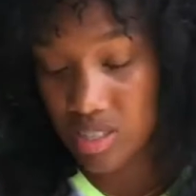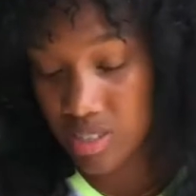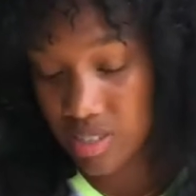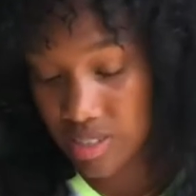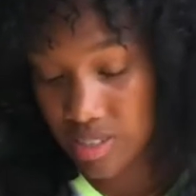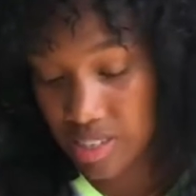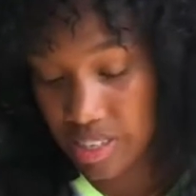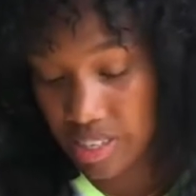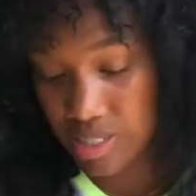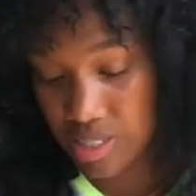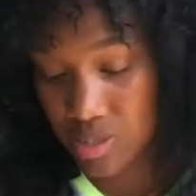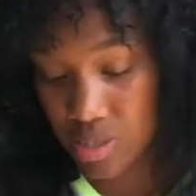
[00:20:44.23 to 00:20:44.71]

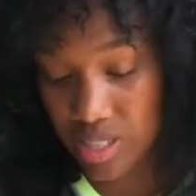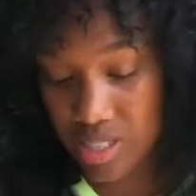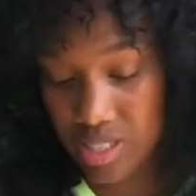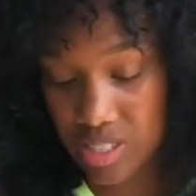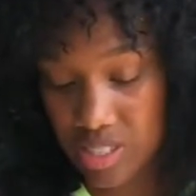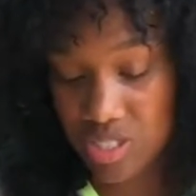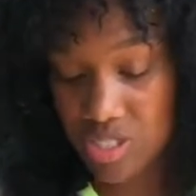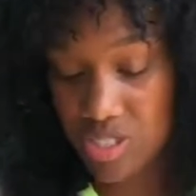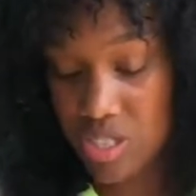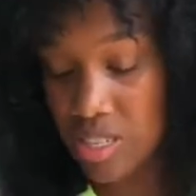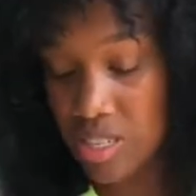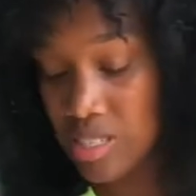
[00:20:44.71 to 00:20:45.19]
Right? So I'm just
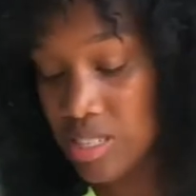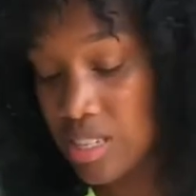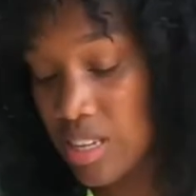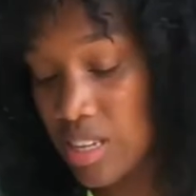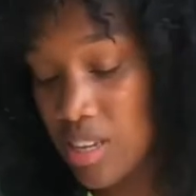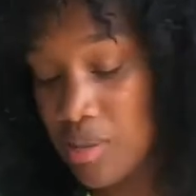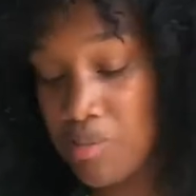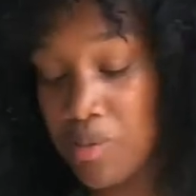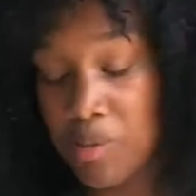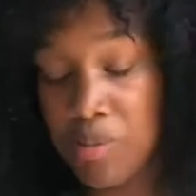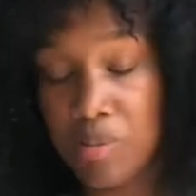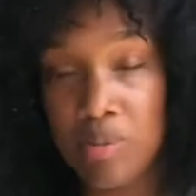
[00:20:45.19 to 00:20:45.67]
trying to
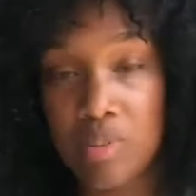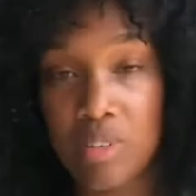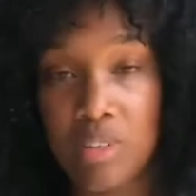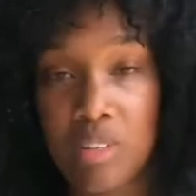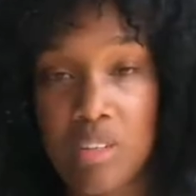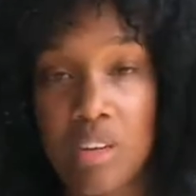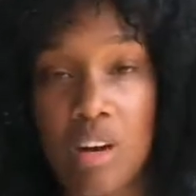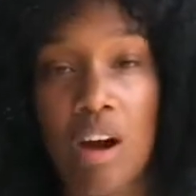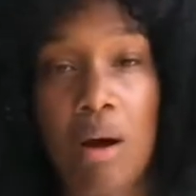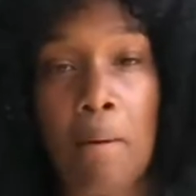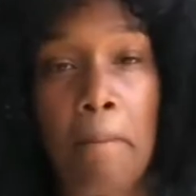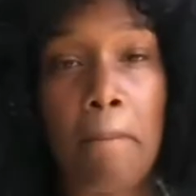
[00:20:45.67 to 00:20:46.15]
help people
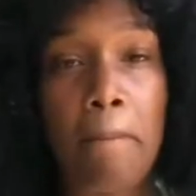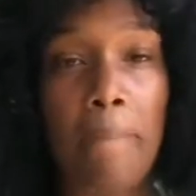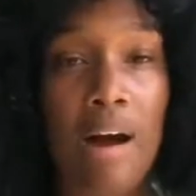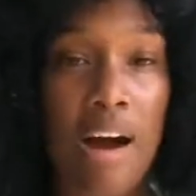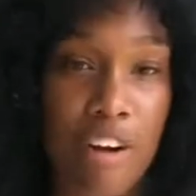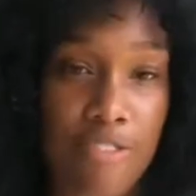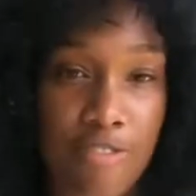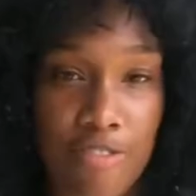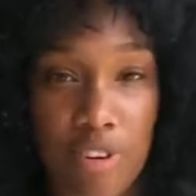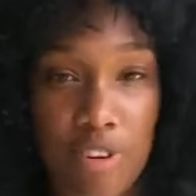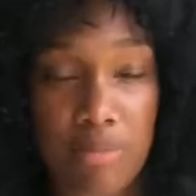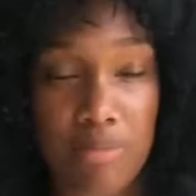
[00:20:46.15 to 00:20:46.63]
come back
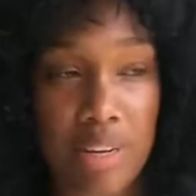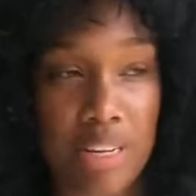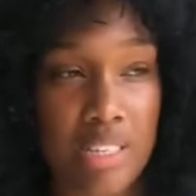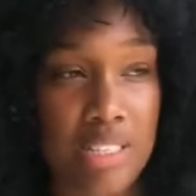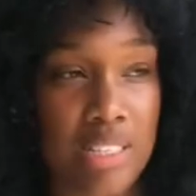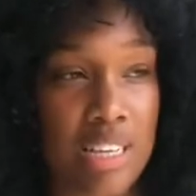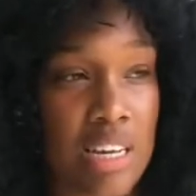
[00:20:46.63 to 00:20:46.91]
from that.